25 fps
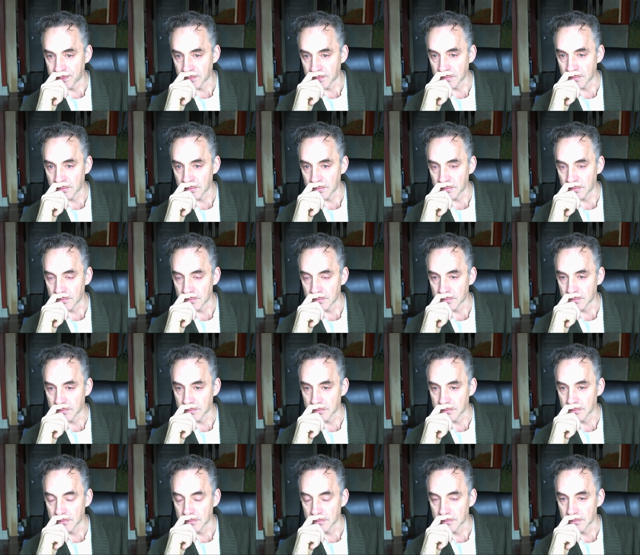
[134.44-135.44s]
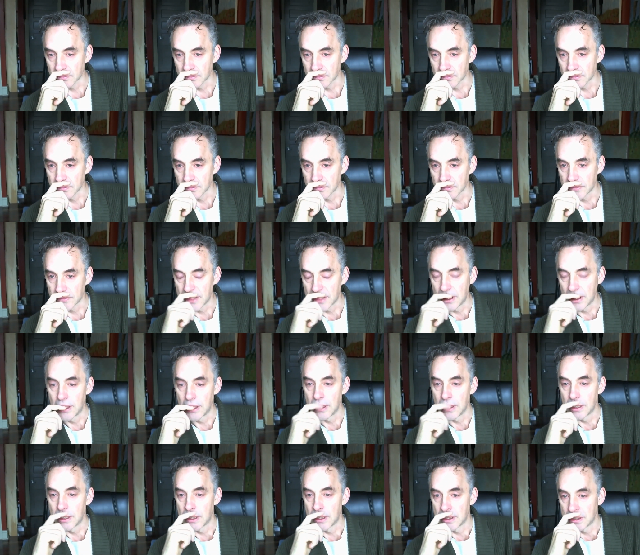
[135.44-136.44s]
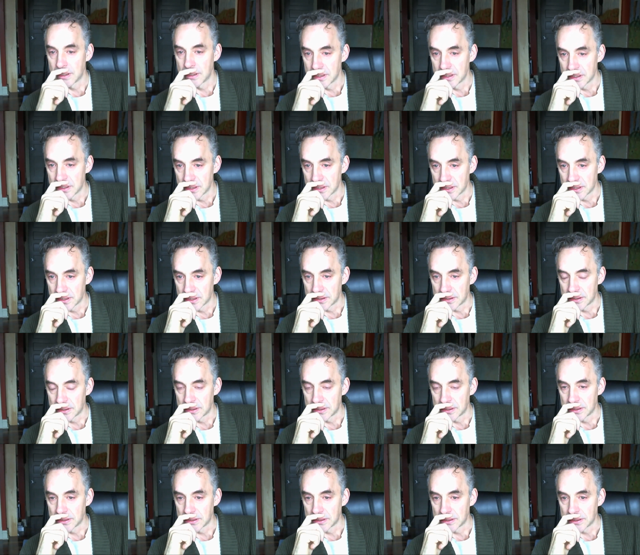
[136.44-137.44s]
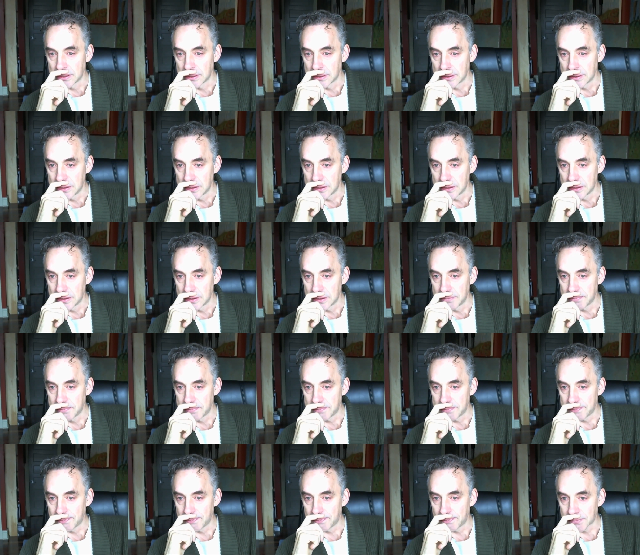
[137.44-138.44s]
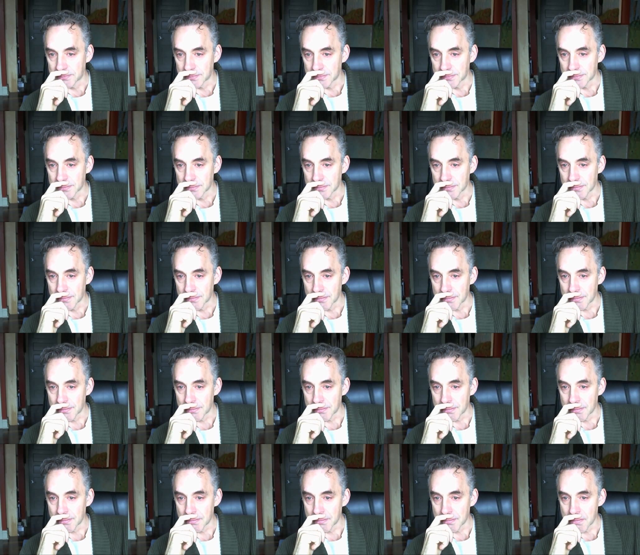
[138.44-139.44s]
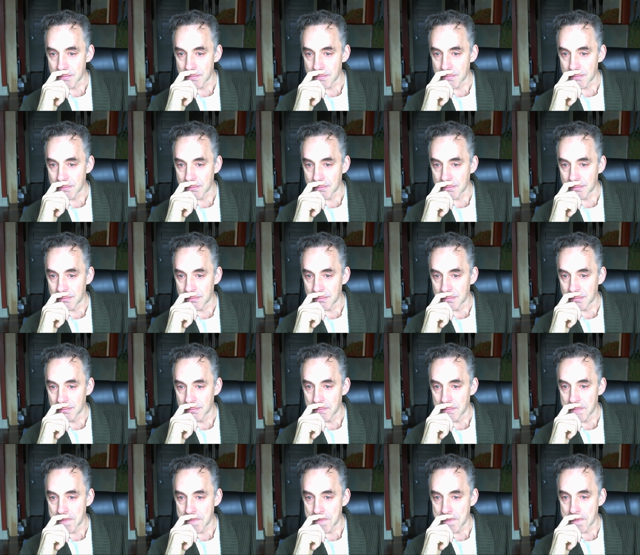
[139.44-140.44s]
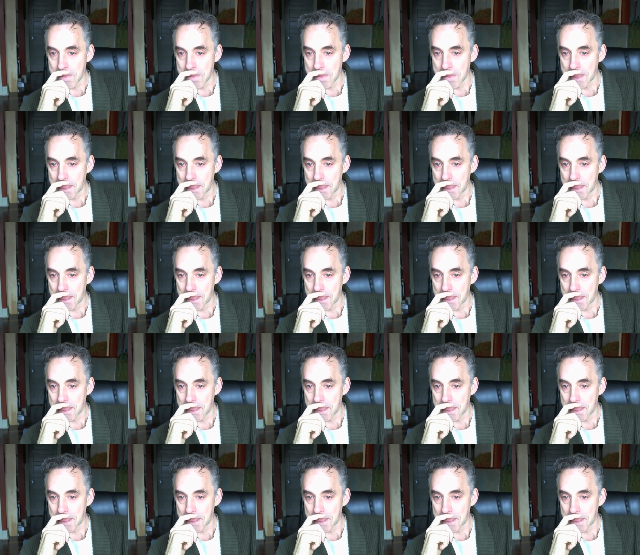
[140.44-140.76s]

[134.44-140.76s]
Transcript: [no speech]